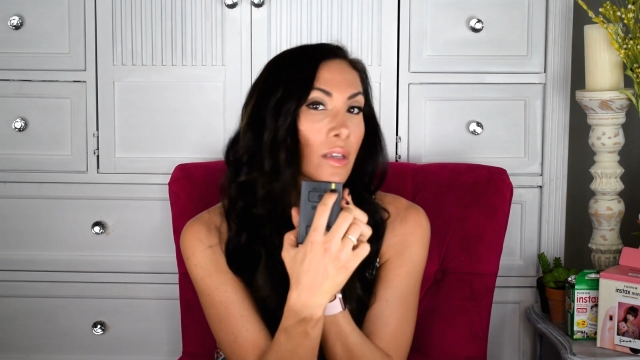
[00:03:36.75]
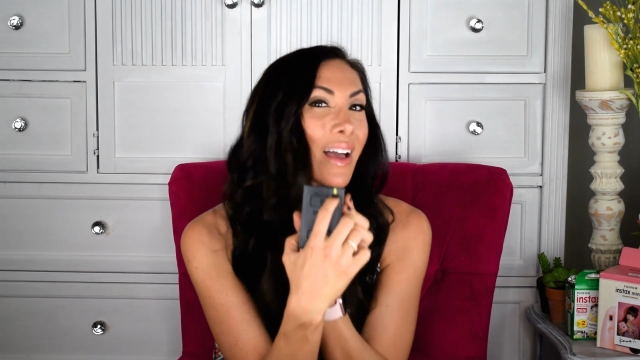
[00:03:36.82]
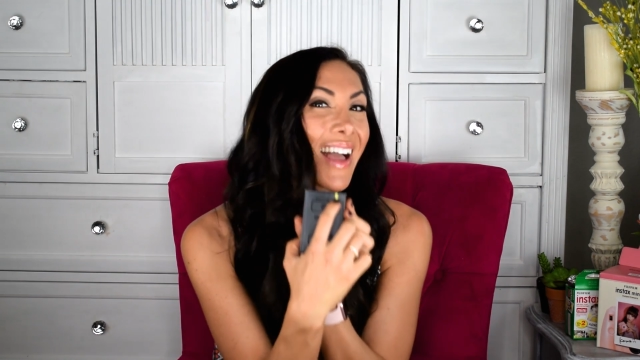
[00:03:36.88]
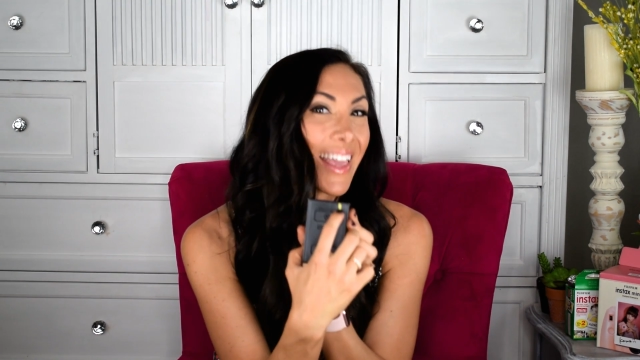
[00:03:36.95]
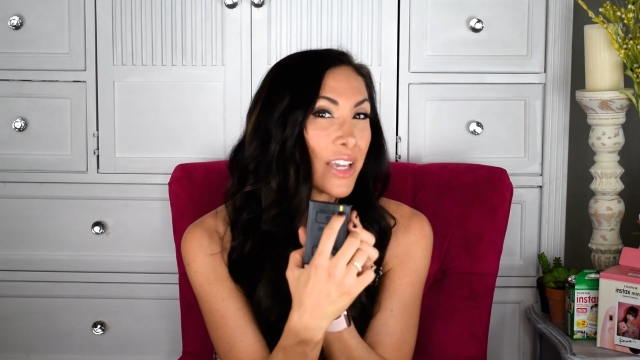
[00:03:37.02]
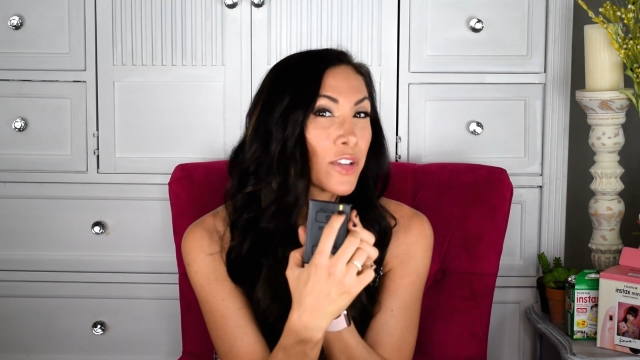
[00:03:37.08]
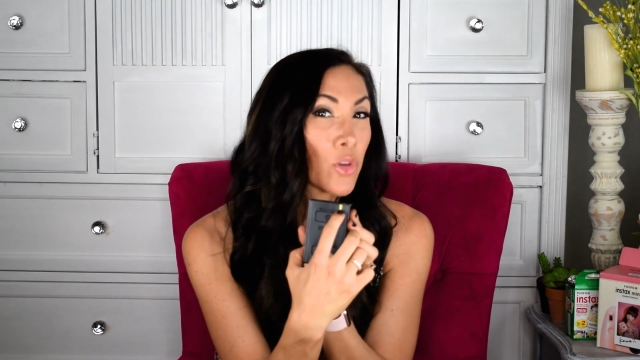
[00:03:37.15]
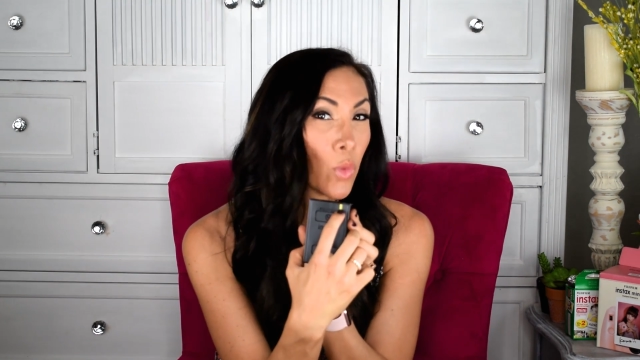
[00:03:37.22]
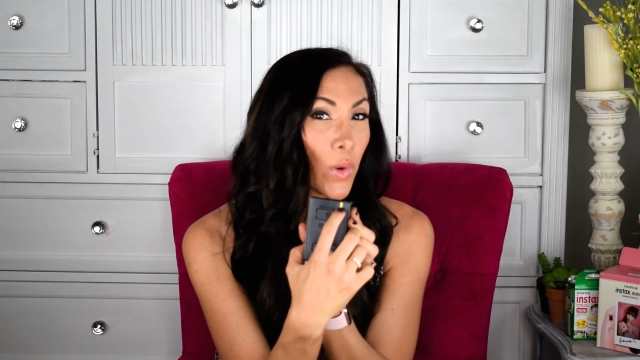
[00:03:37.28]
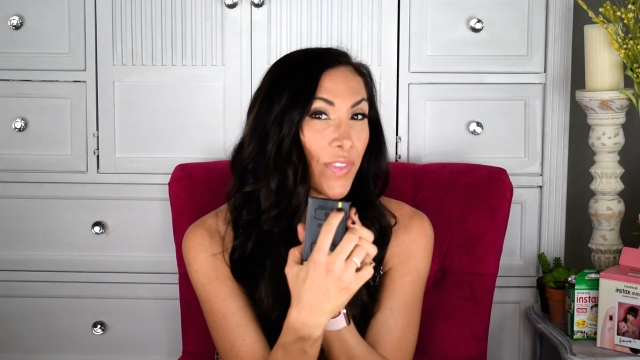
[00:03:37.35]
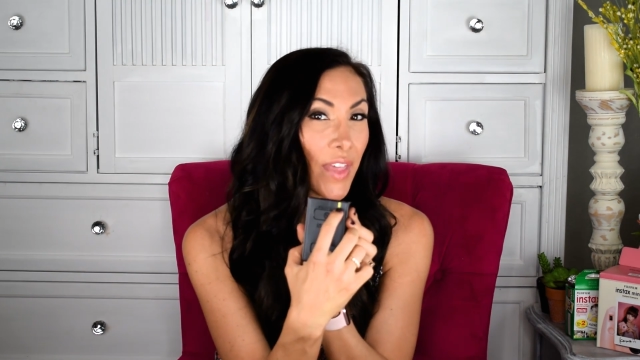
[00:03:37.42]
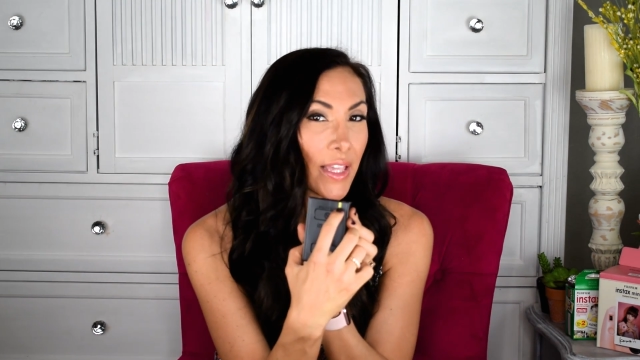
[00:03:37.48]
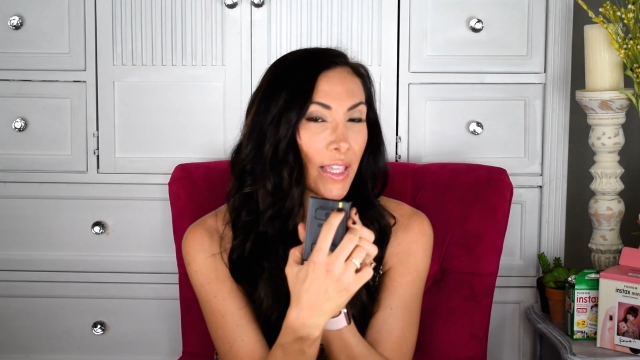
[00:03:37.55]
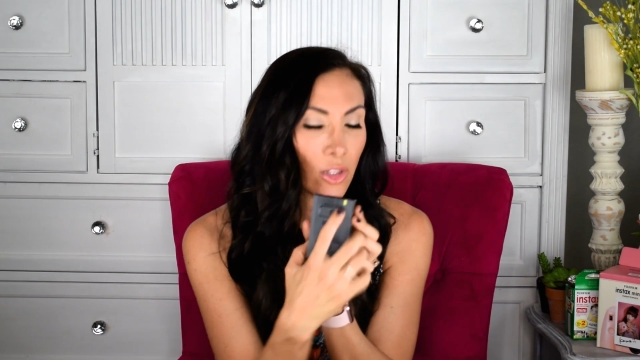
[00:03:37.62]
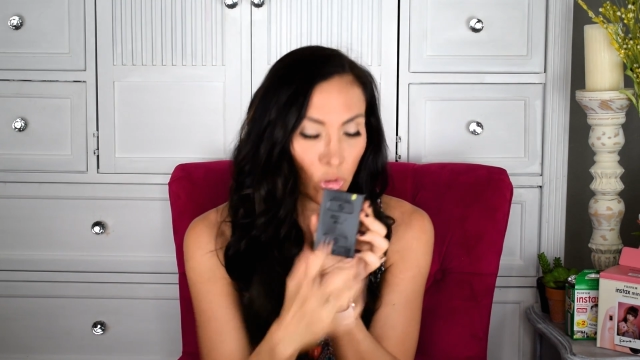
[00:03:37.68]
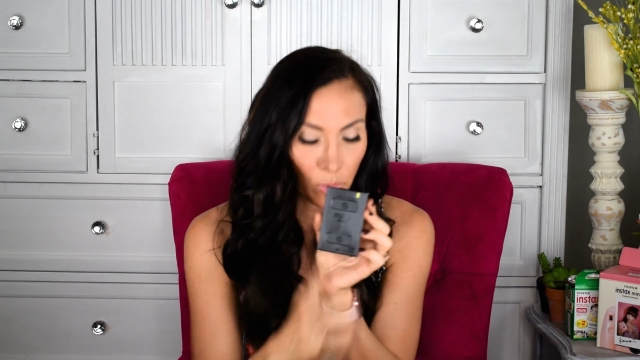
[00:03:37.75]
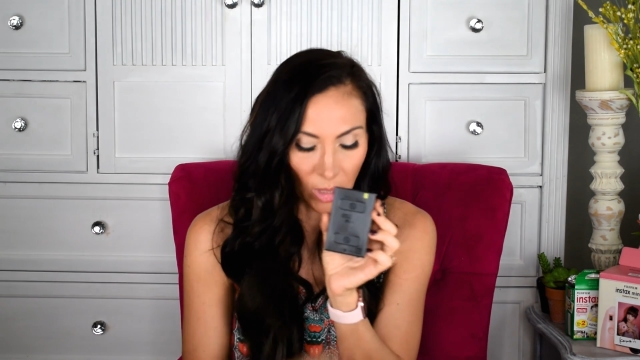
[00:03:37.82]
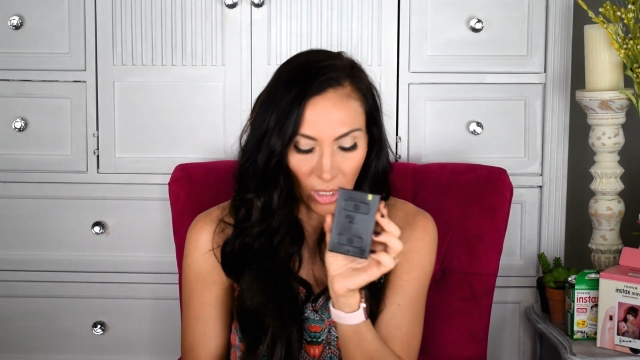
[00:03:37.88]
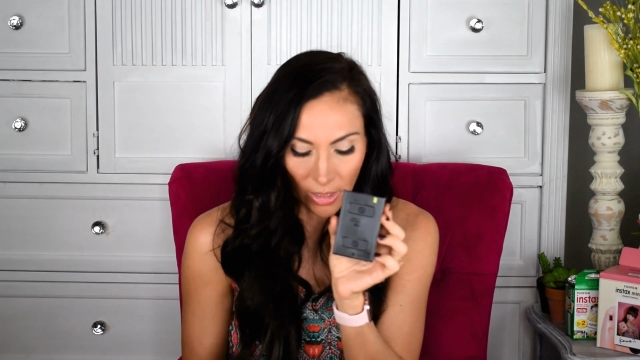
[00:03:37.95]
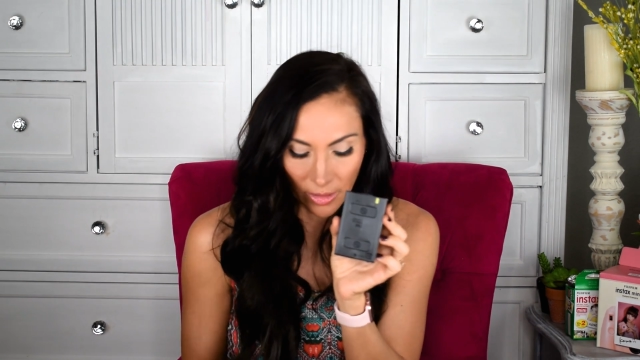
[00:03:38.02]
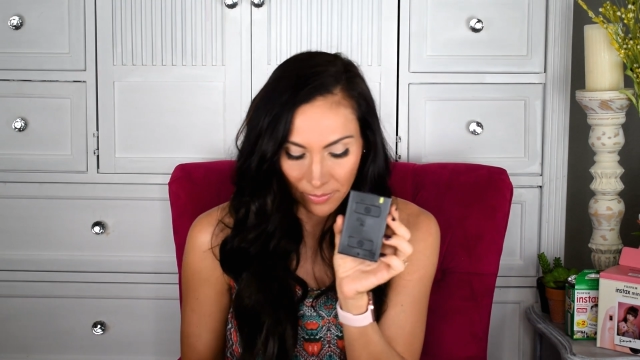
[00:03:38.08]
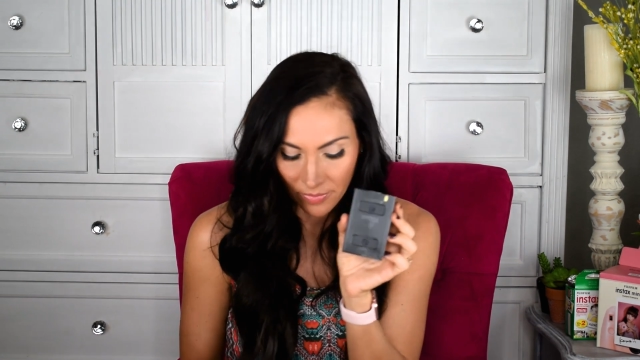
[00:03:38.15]
I ignored that yellow
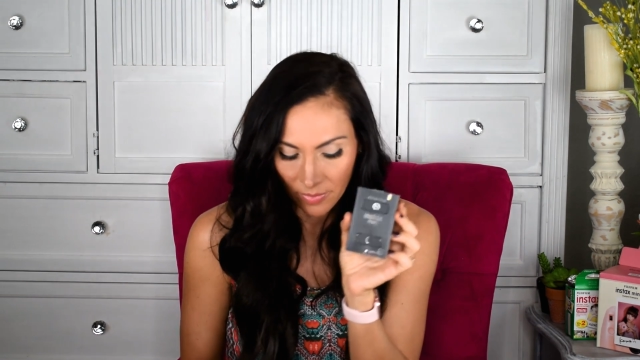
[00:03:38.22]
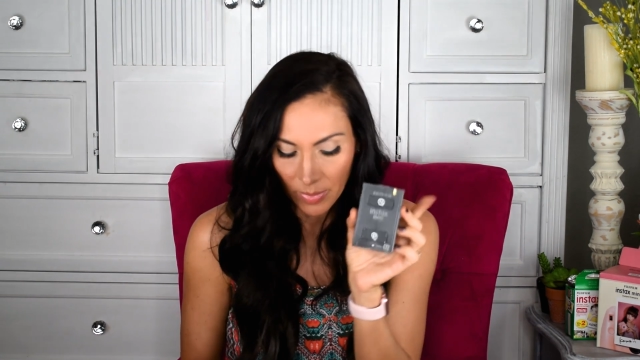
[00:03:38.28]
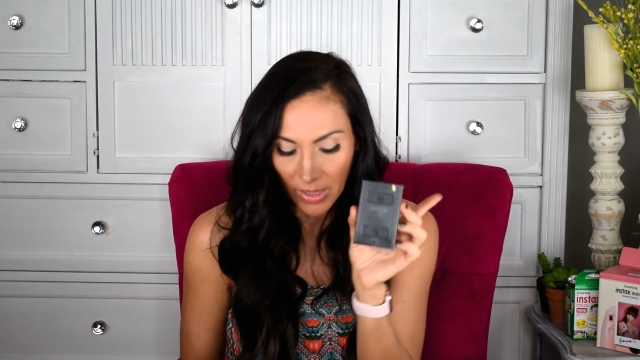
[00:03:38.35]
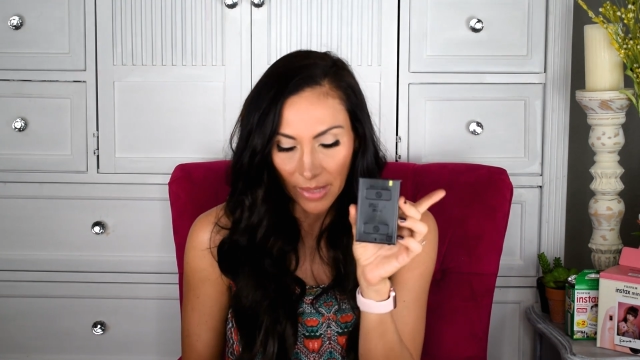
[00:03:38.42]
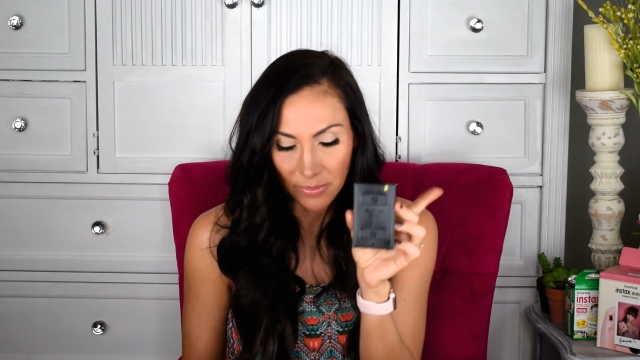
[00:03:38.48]
bar, but